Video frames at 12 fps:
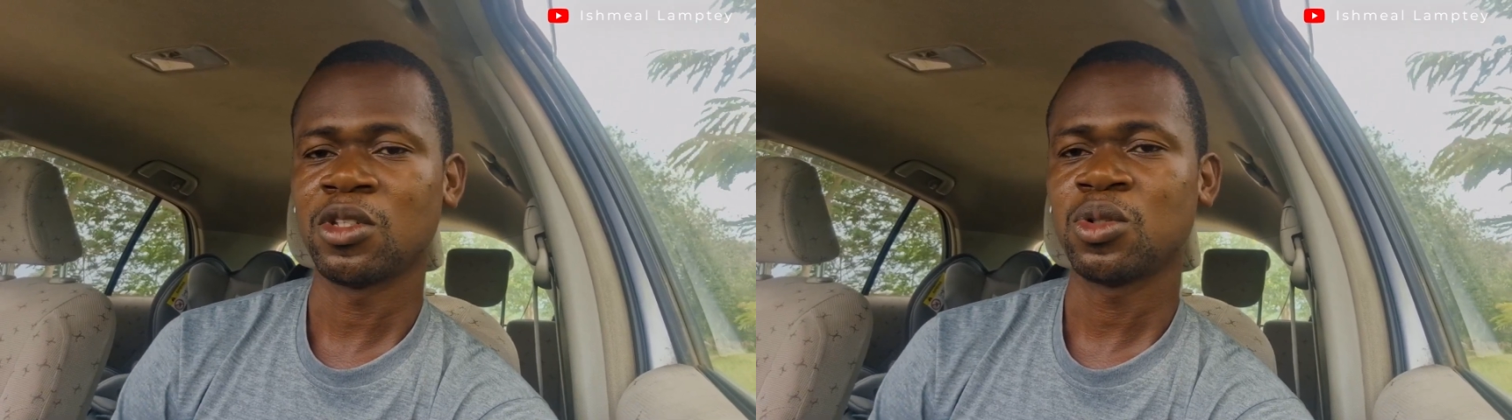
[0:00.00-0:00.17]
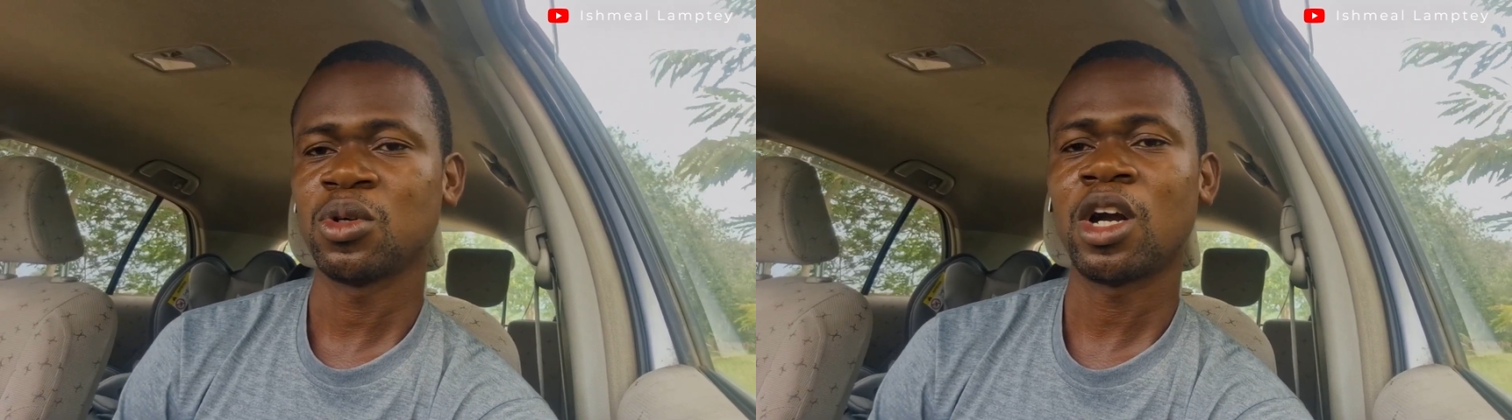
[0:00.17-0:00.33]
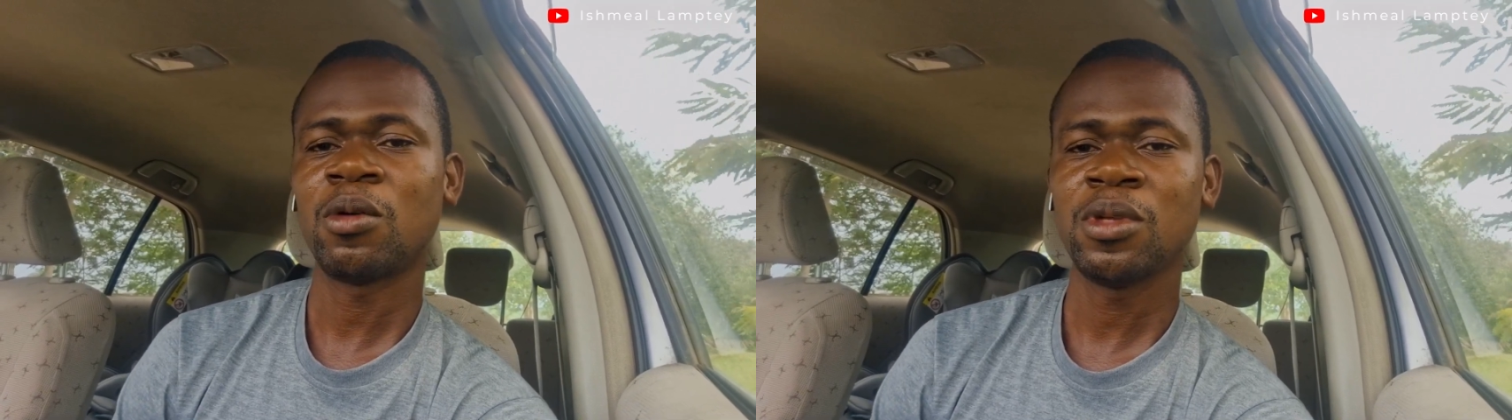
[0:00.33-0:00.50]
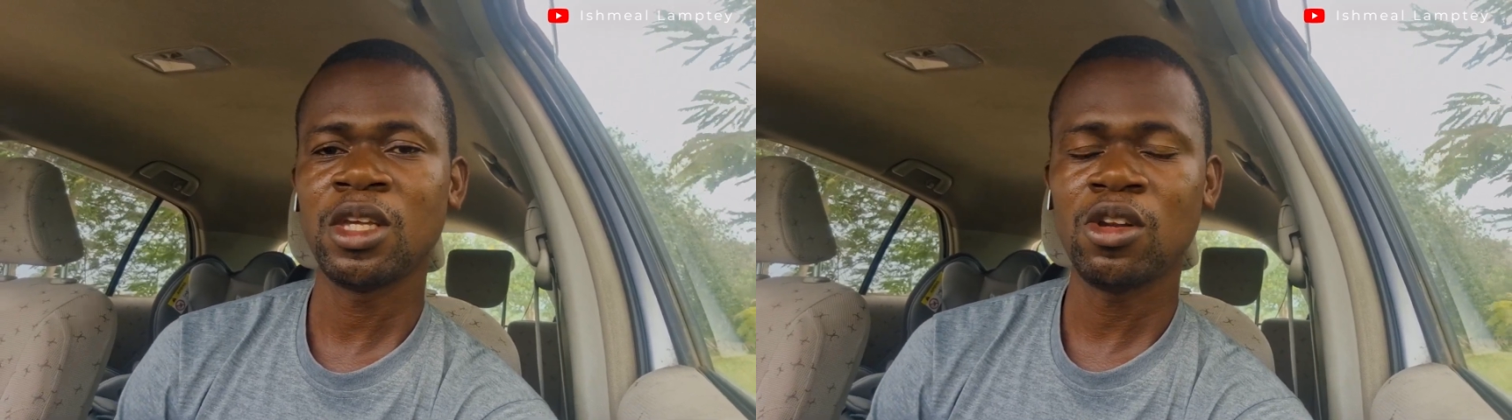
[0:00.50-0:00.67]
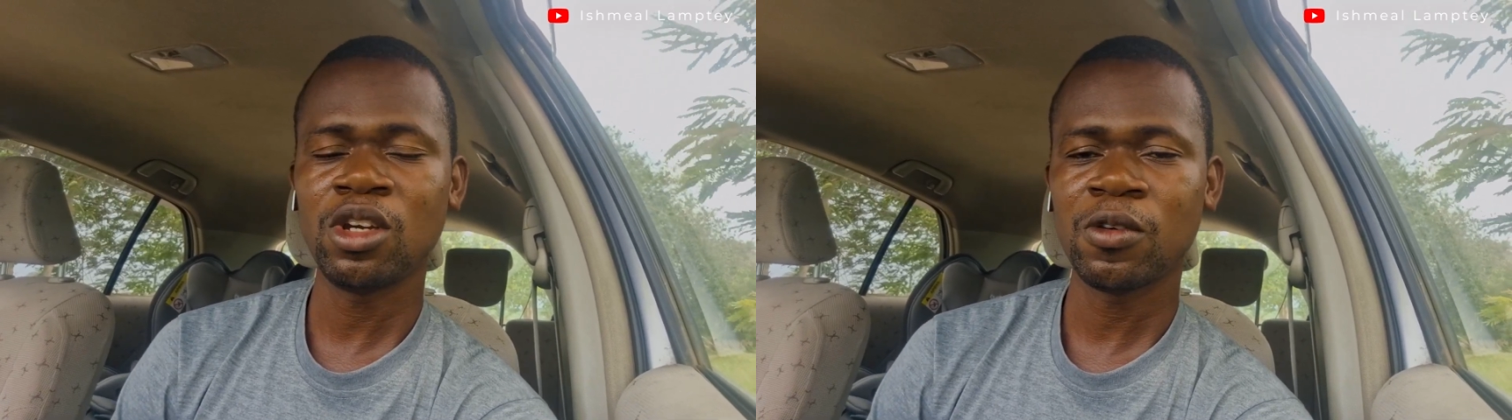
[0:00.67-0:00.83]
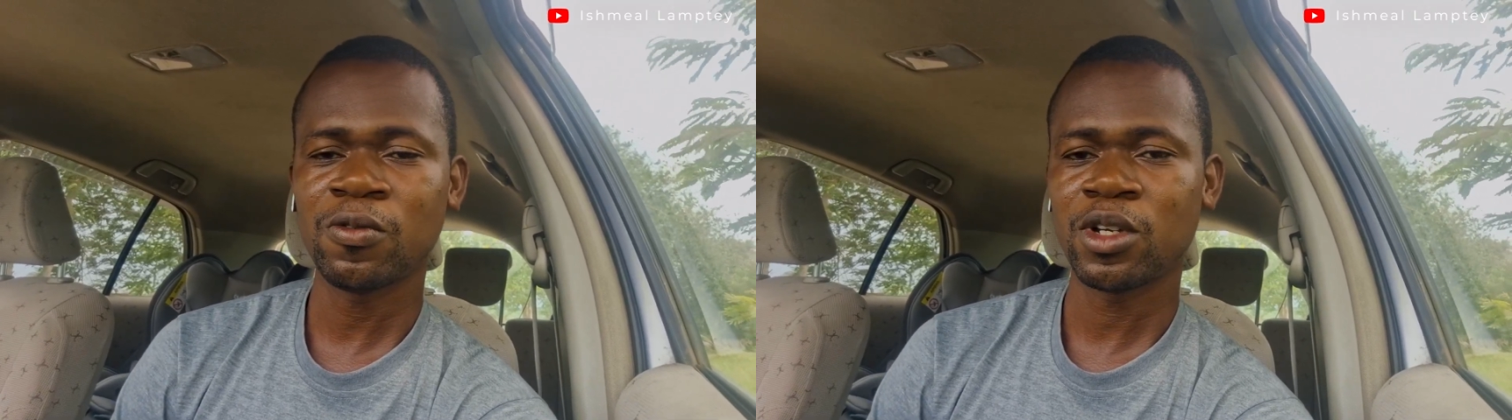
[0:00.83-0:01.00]
So I'll be
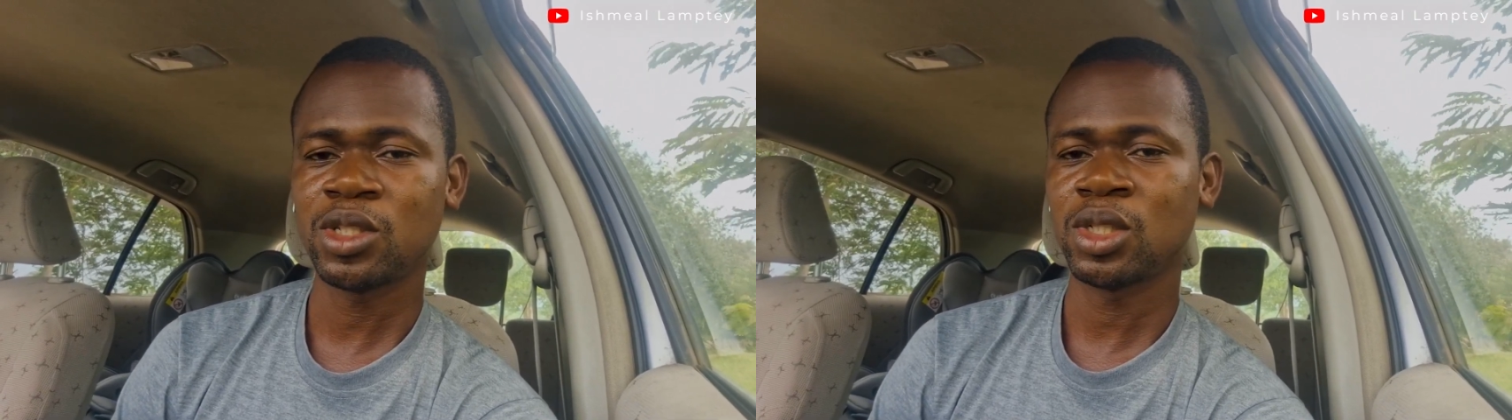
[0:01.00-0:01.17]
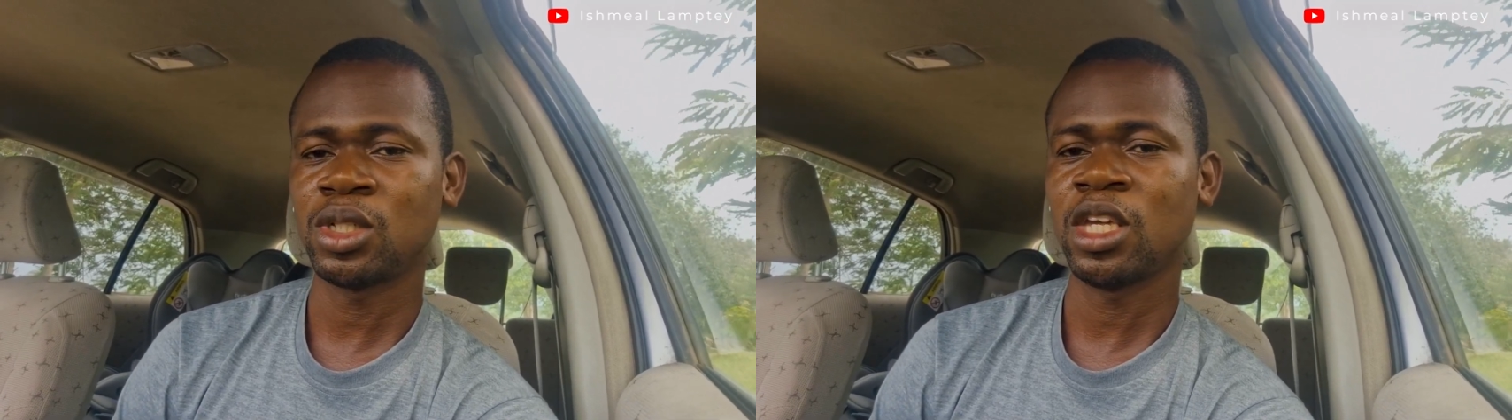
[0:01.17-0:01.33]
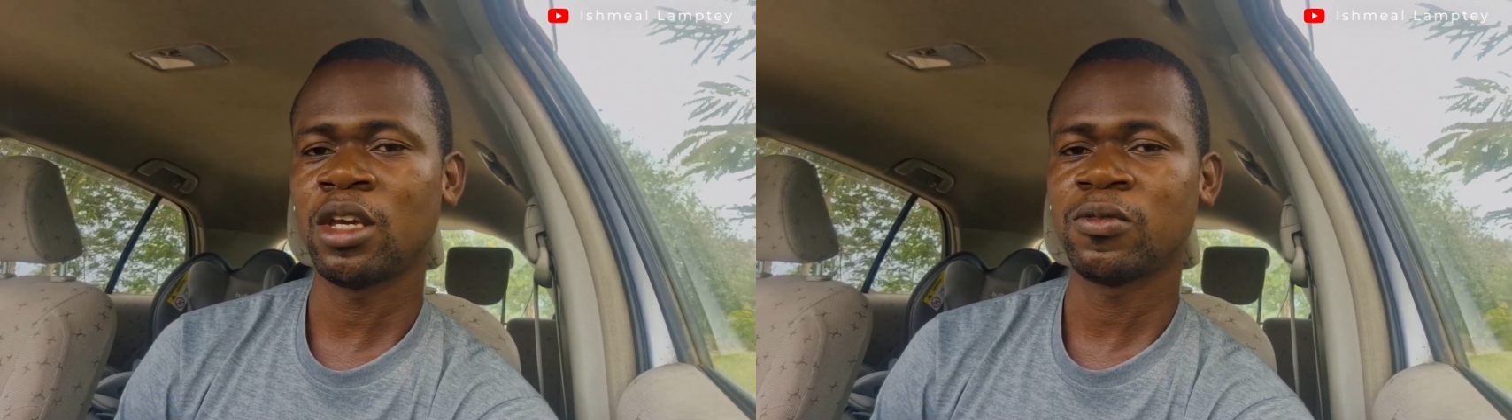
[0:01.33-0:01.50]
looking forward to hear